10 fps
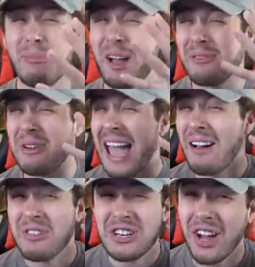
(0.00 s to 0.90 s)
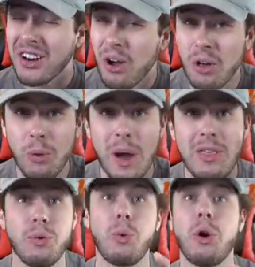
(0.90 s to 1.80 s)
but we haven't done it all the way
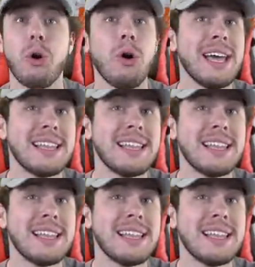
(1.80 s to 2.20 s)
through.